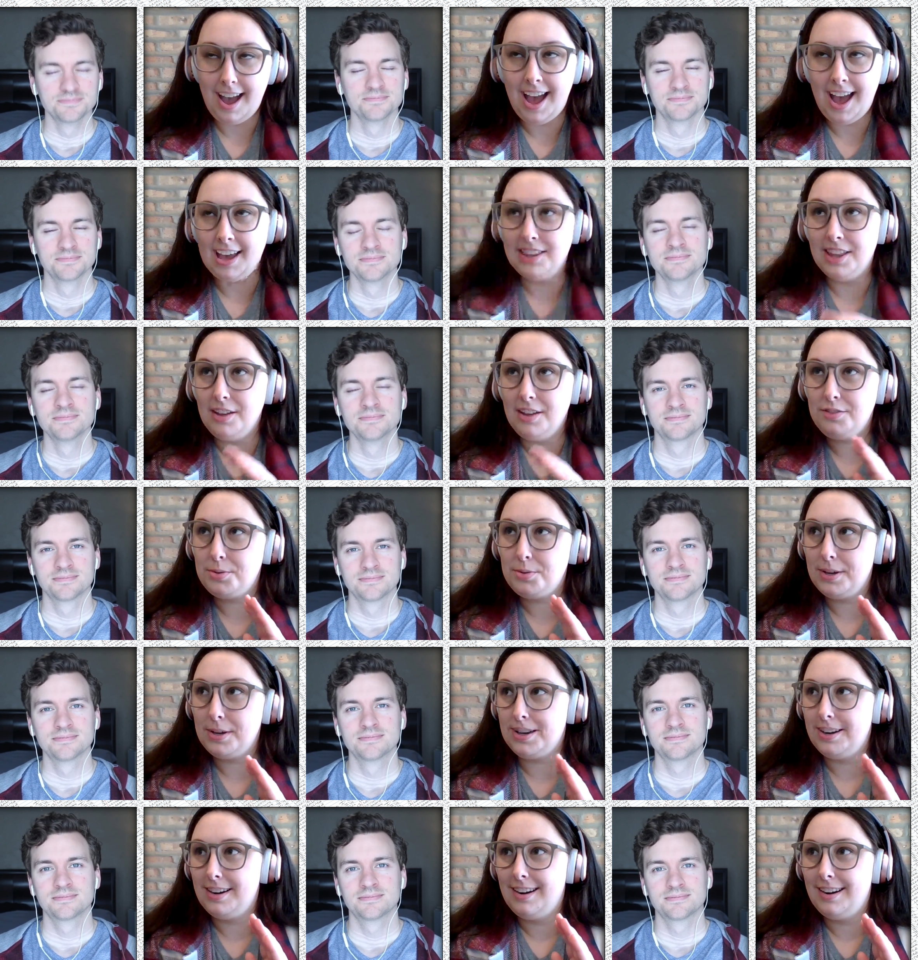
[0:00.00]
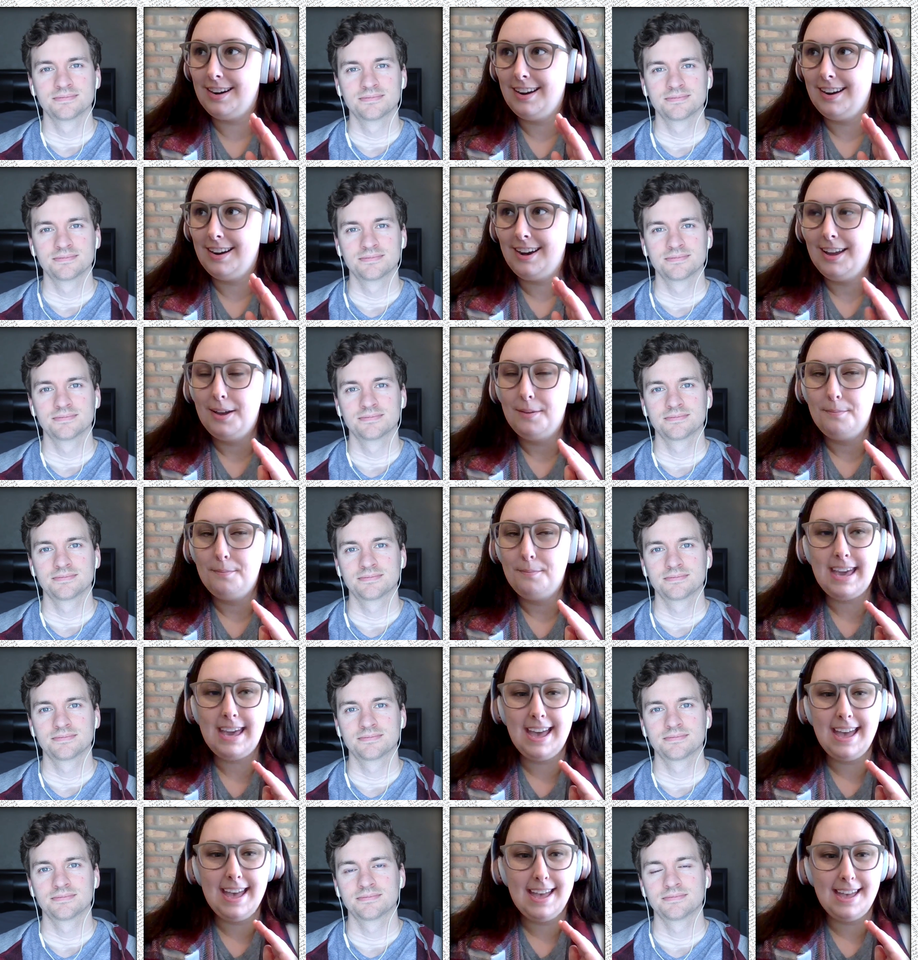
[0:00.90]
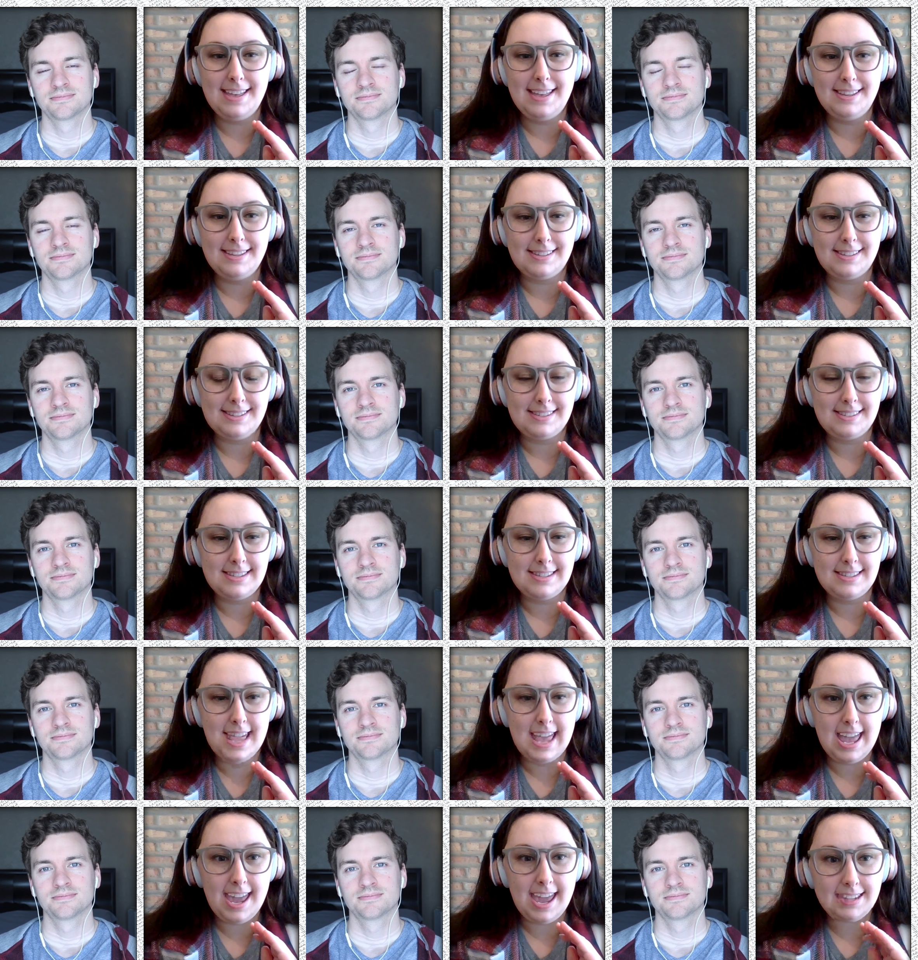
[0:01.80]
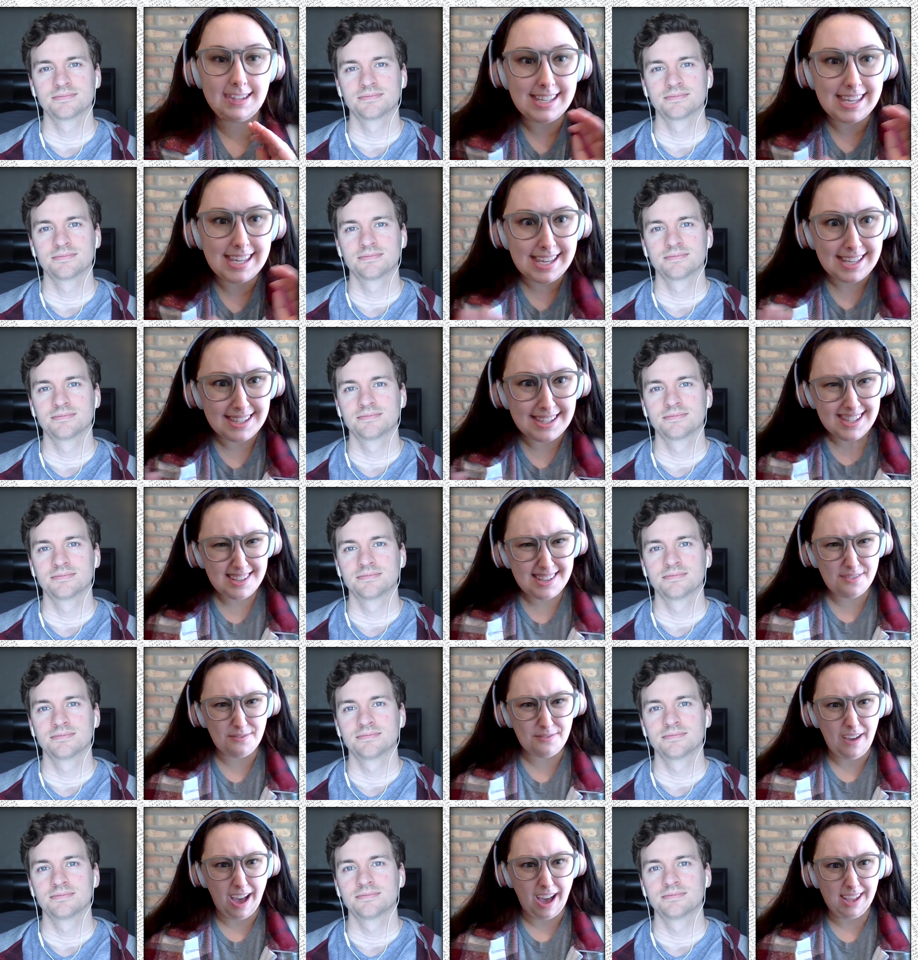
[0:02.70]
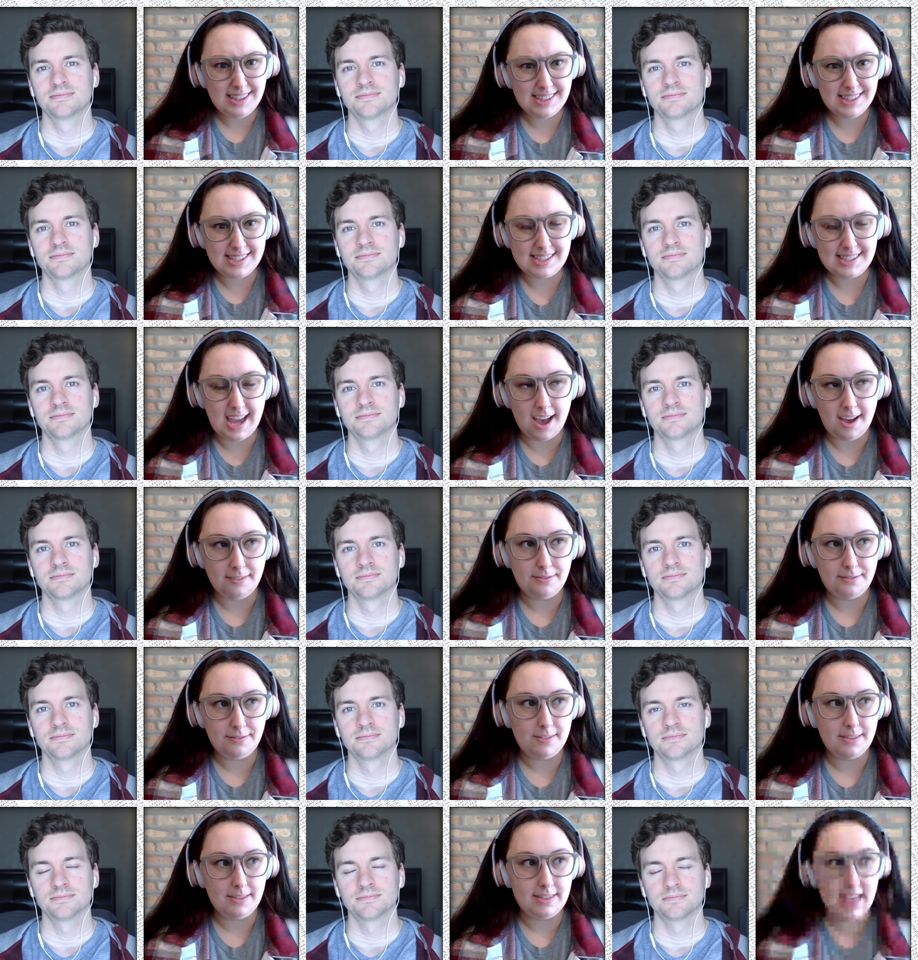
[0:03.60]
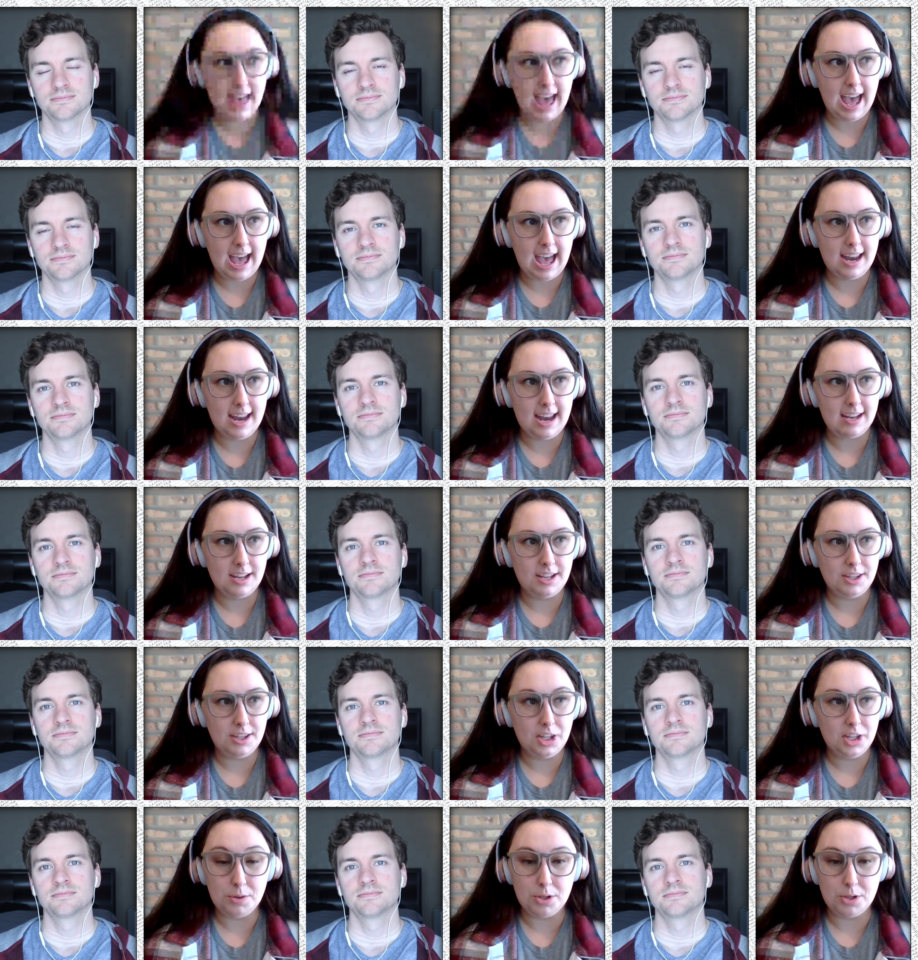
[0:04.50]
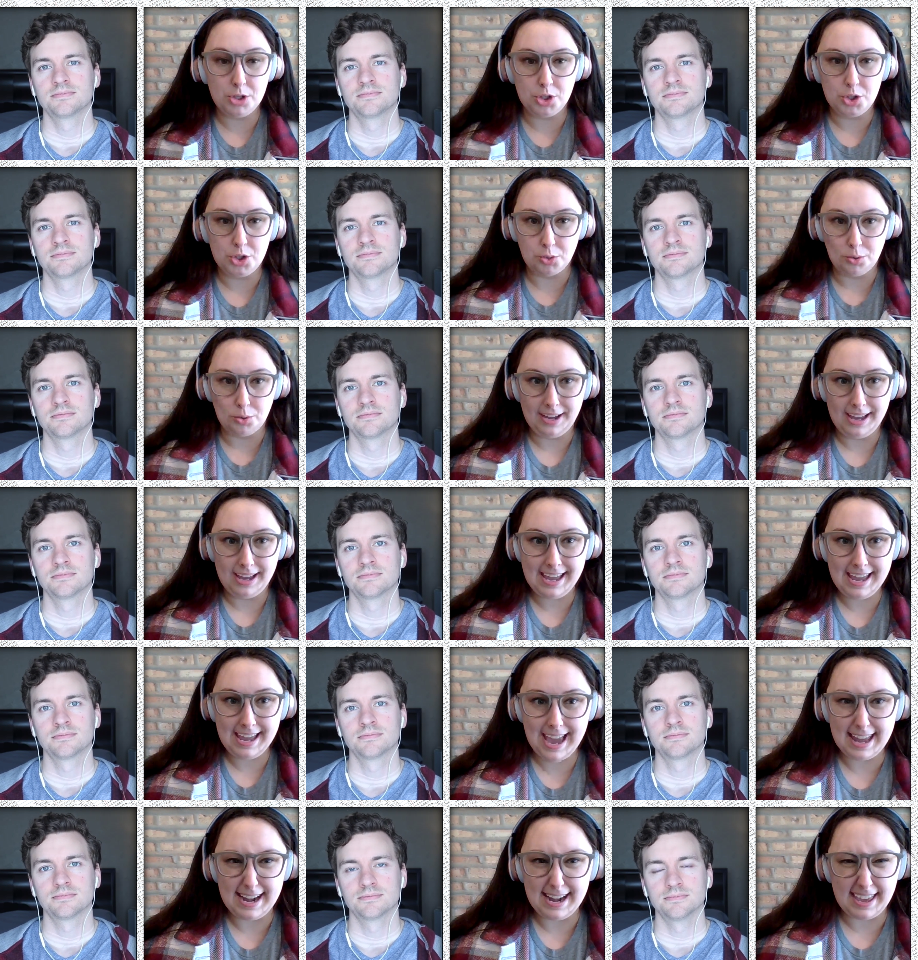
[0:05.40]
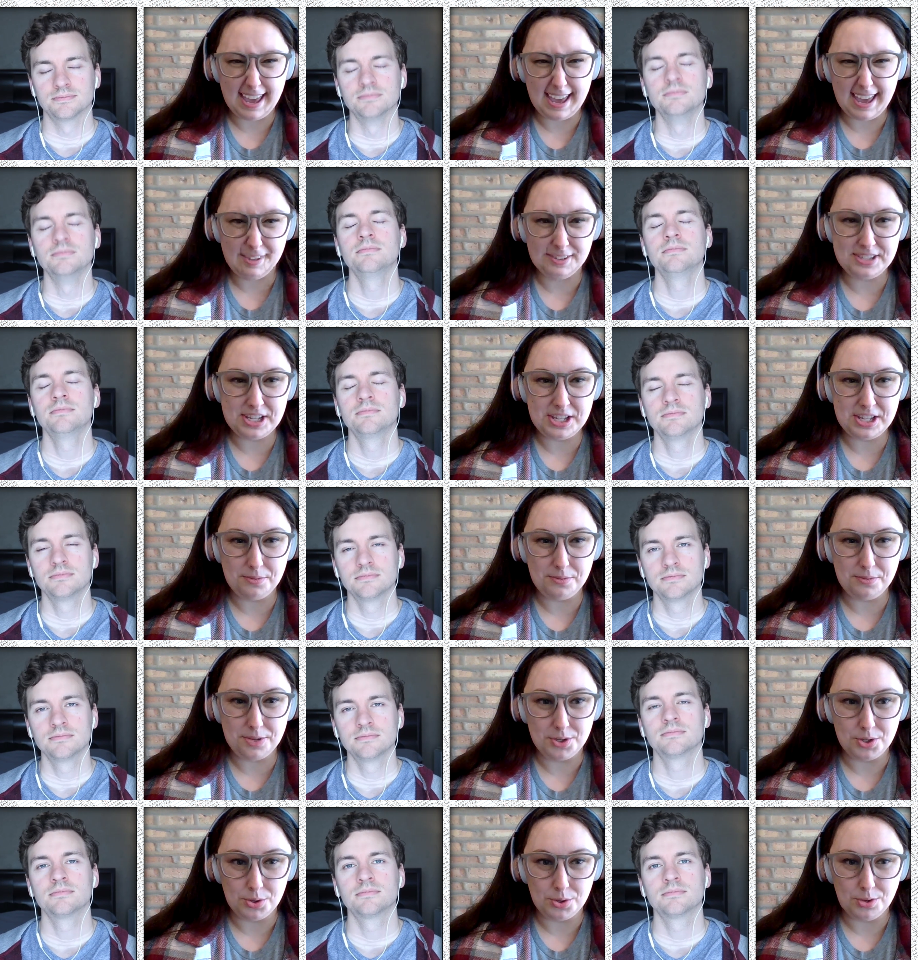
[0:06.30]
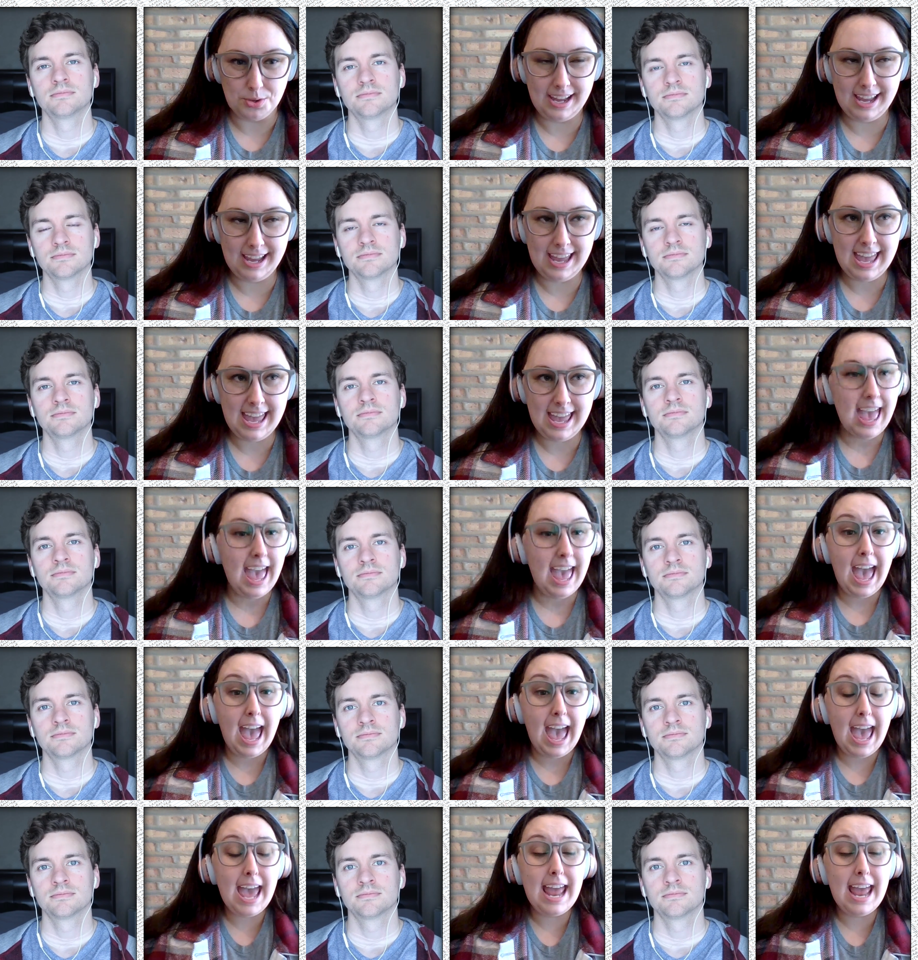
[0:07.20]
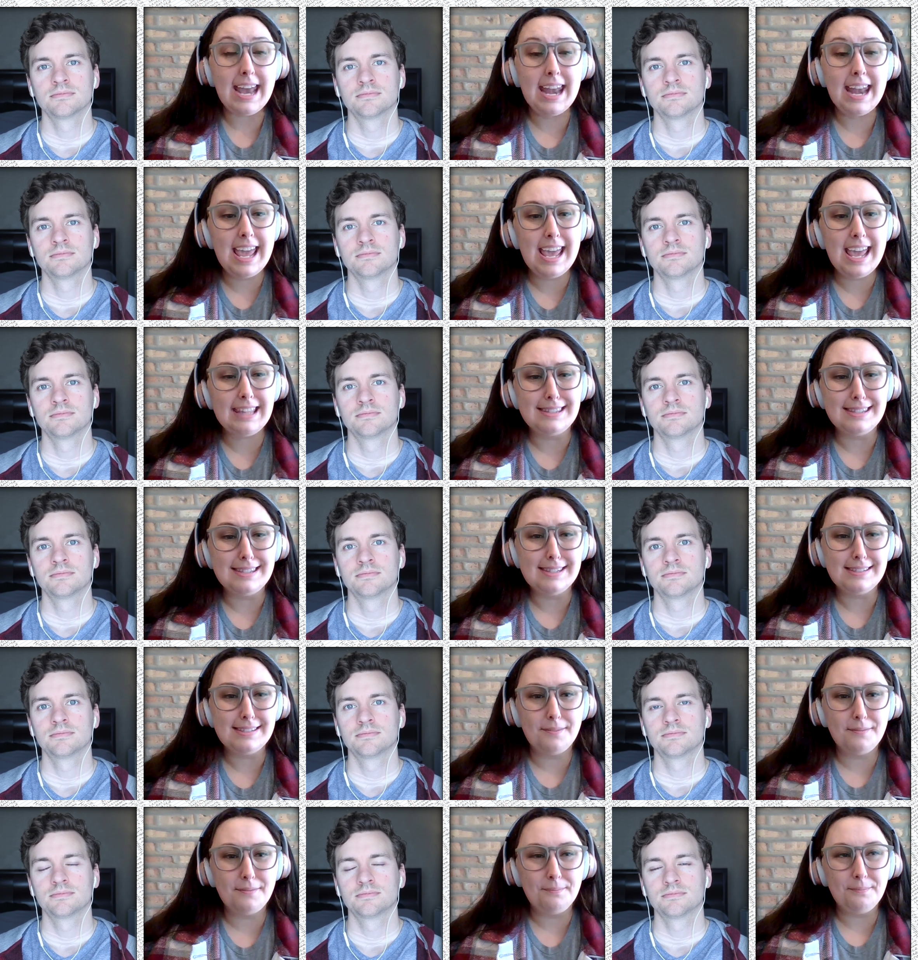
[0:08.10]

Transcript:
Speaker 1: I love Twitter because it's easy to find stuff that you enjoy and mm accounts that you enjoy. And it's